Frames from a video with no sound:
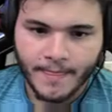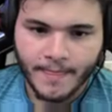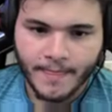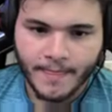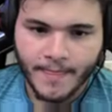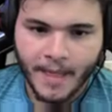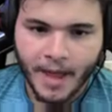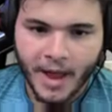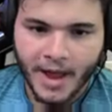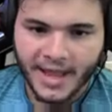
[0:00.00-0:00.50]

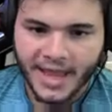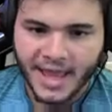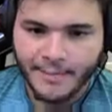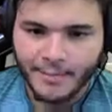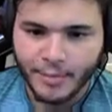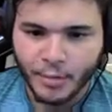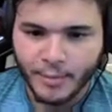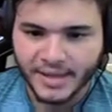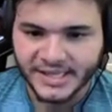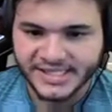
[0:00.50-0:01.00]
Oh, I can't
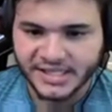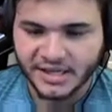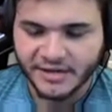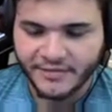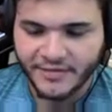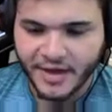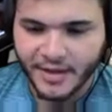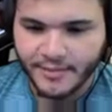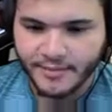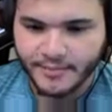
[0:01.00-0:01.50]
pull
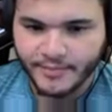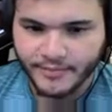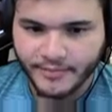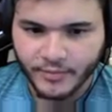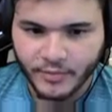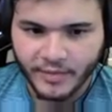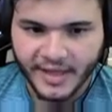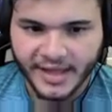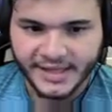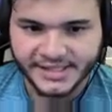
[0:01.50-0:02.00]
myself up.
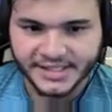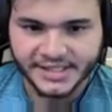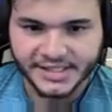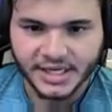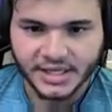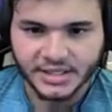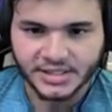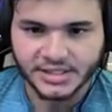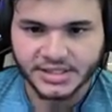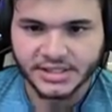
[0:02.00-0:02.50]
Well that
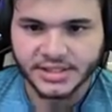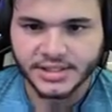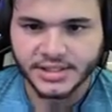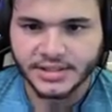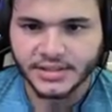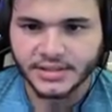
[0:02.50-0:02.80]
sucks.